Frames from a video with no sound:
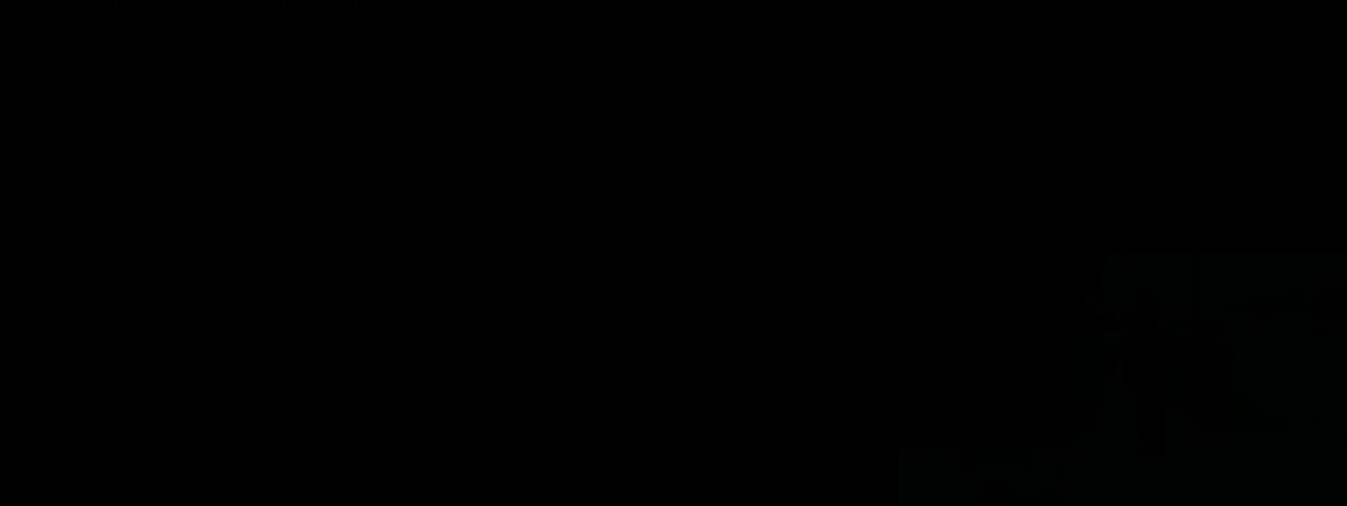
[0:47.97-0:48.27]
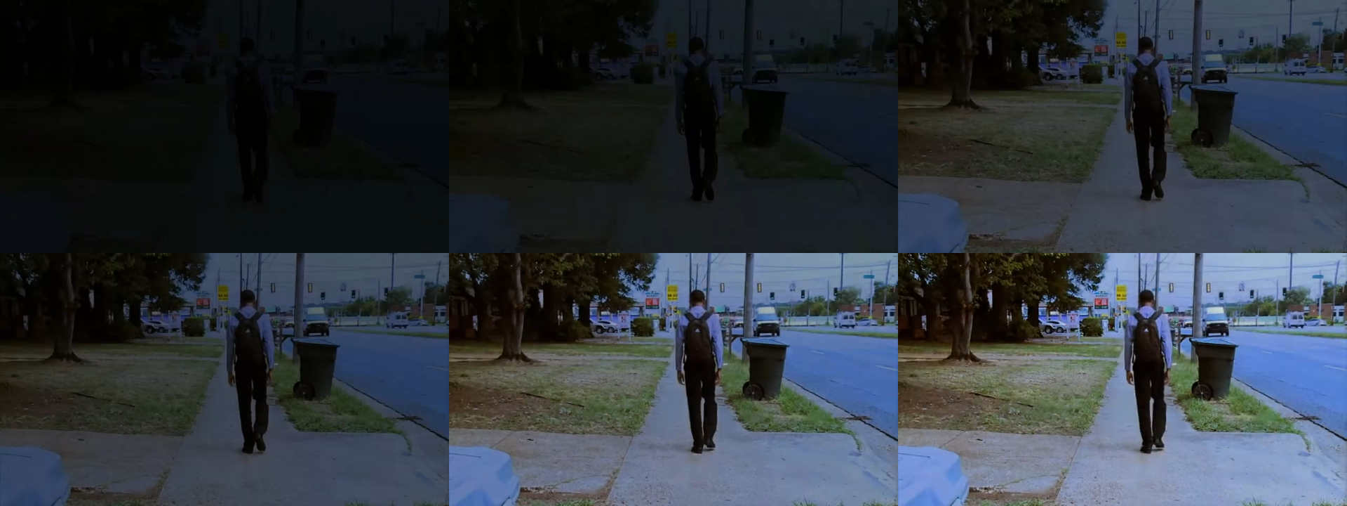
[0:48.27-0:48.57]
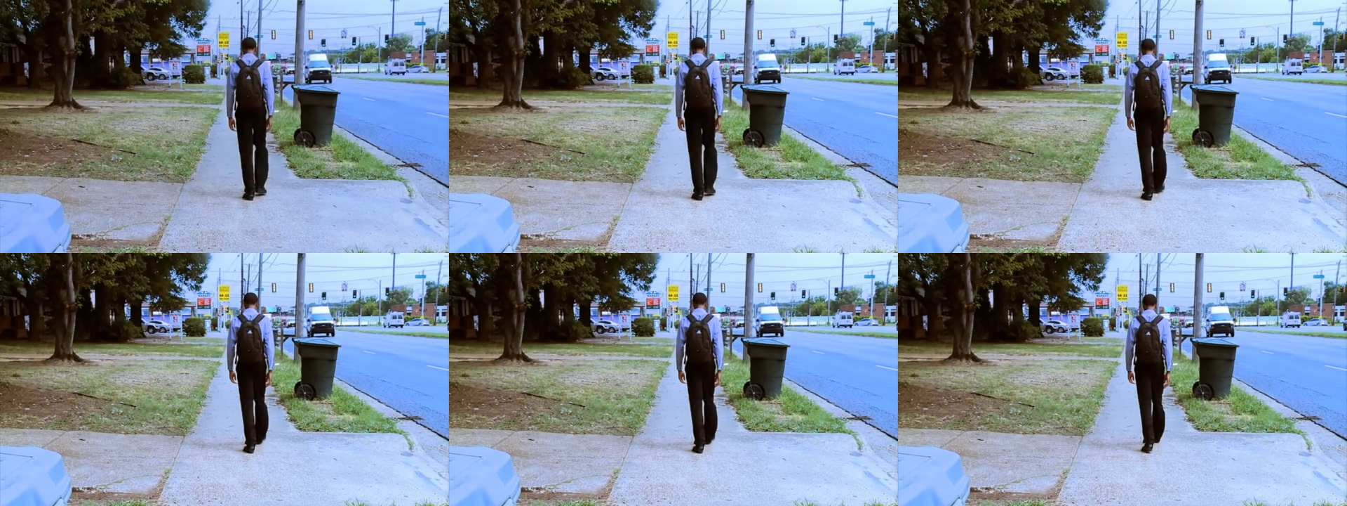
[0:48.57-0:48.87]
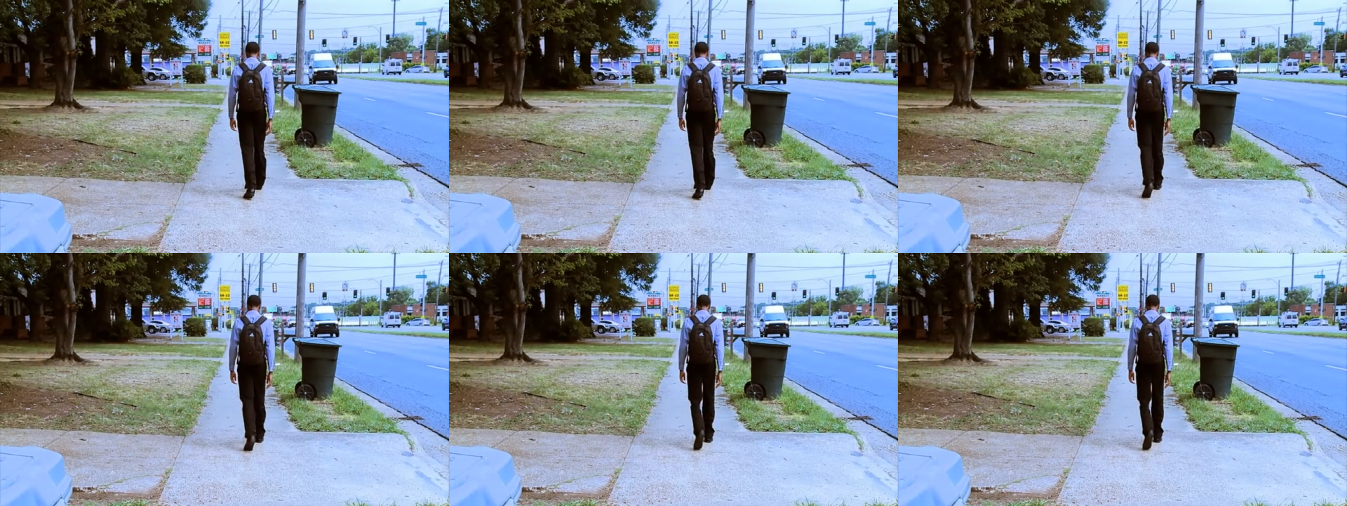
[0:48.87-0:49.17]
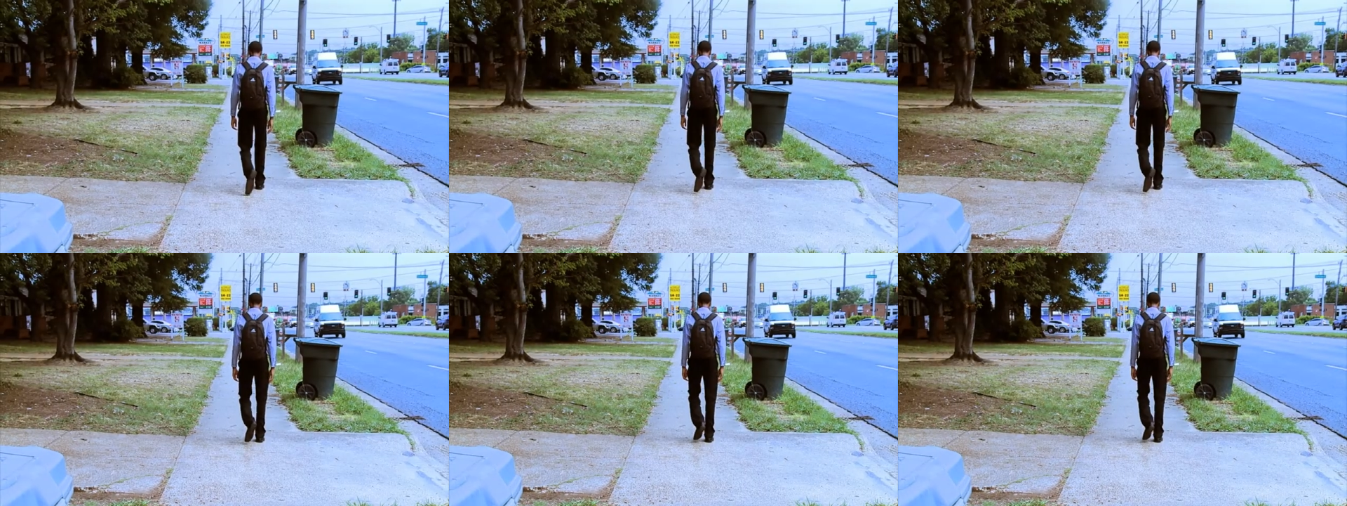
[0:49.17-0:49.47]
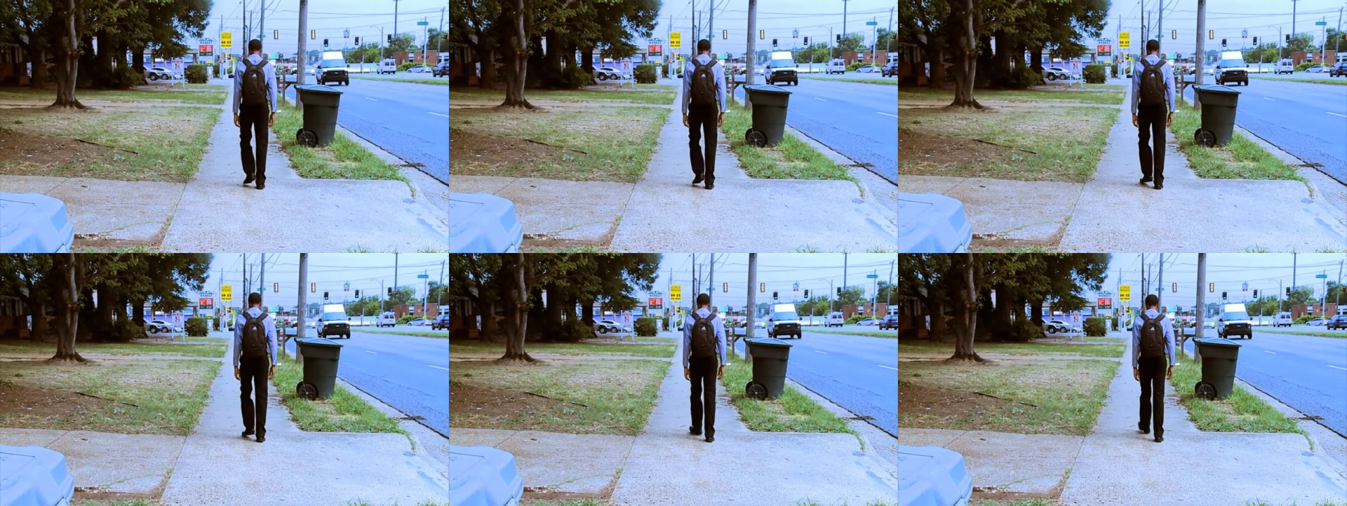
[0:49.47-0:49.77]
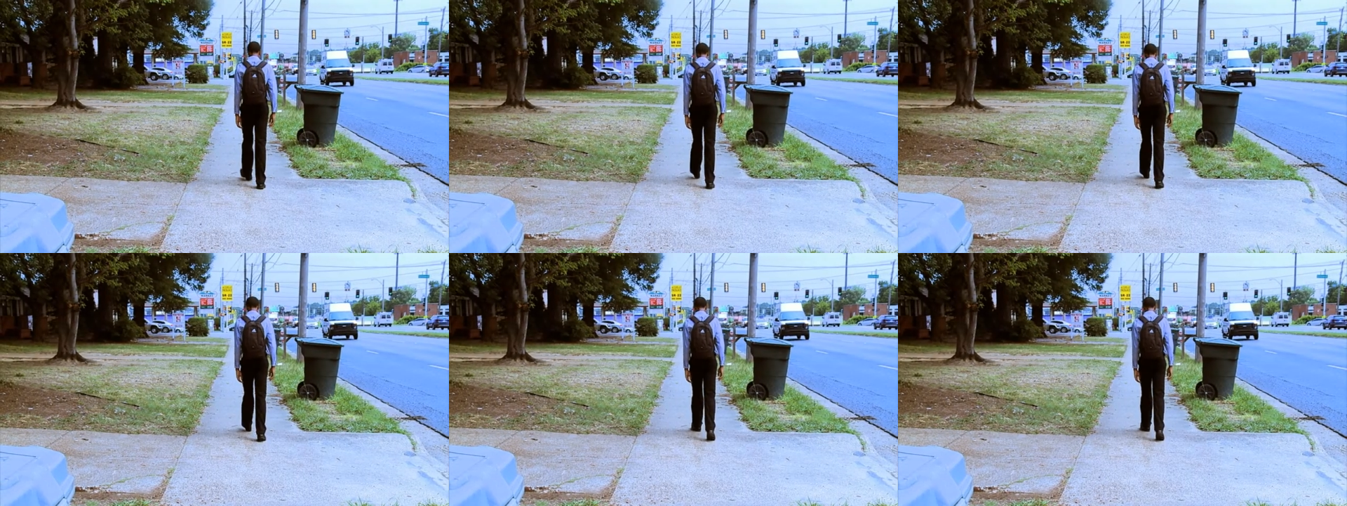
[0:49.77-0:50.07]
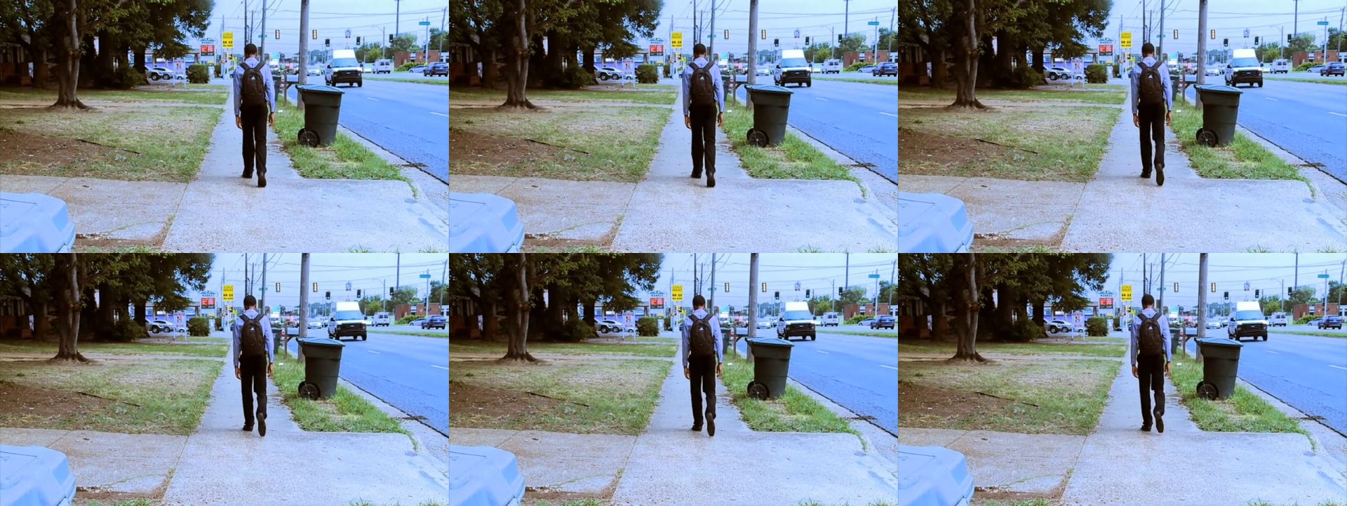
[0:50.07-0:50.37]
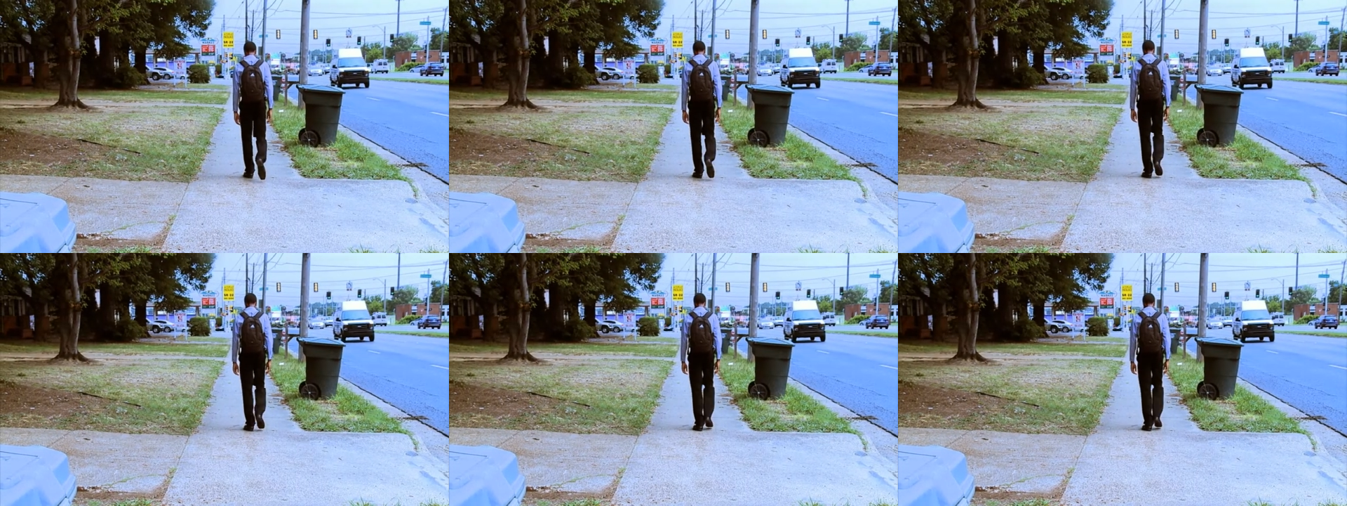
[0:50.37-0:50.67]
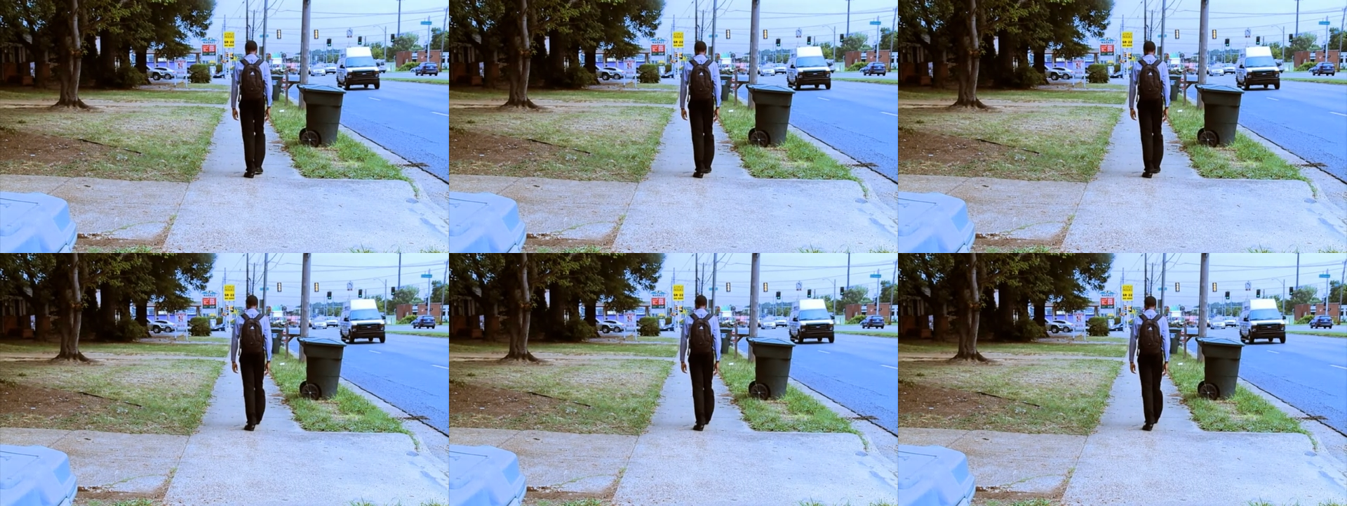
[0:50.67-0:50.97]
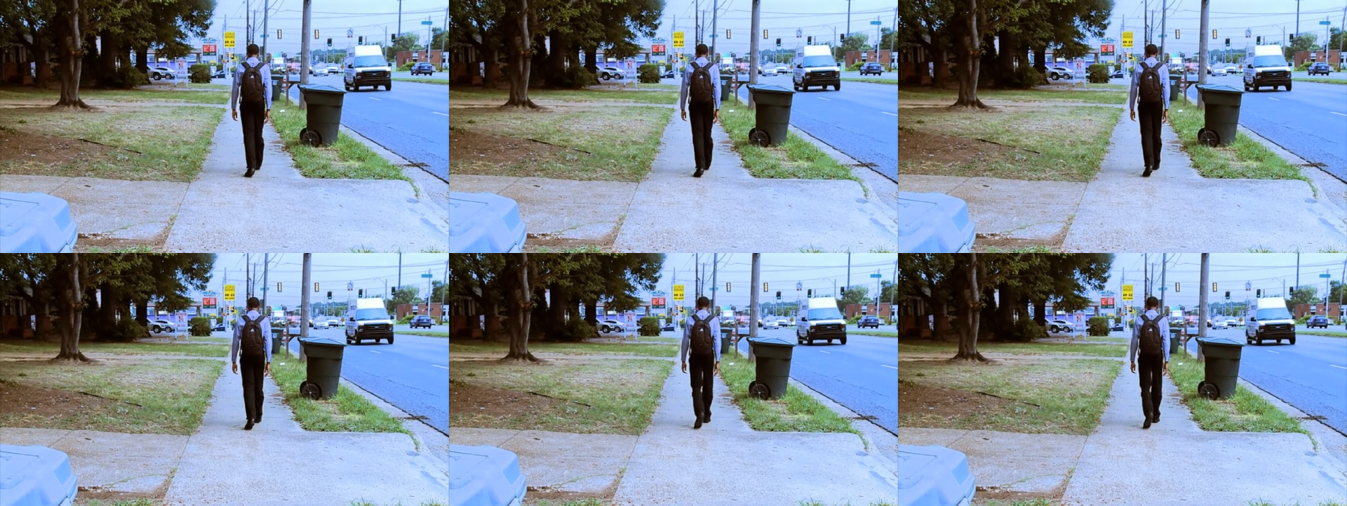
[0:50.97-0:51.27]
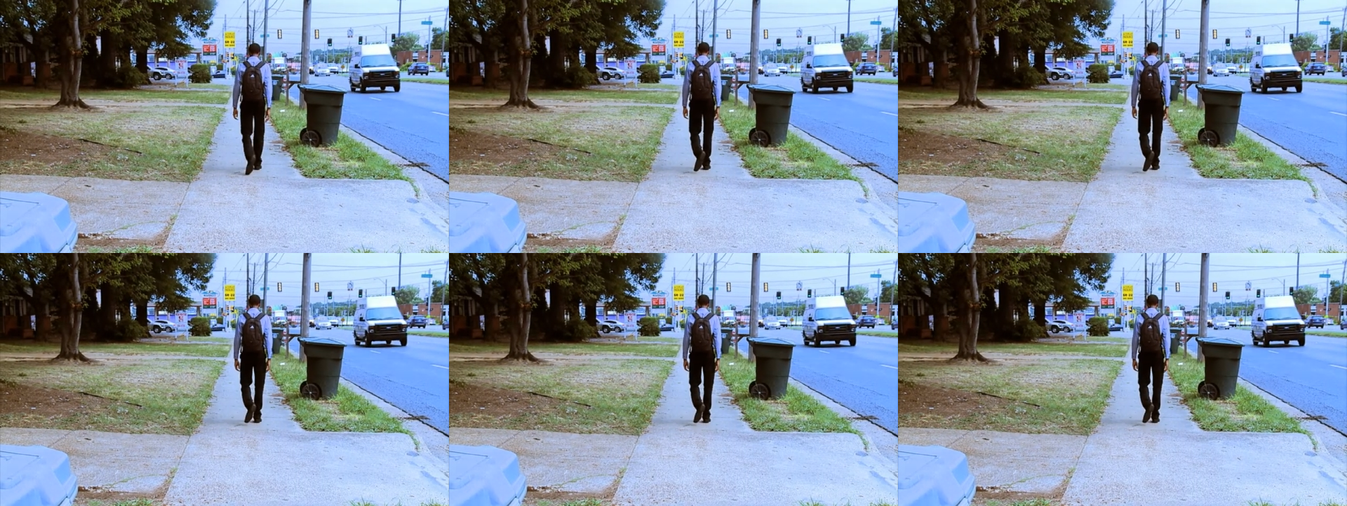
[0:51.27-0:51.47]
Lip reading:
No face is visible, so there are no lips to read.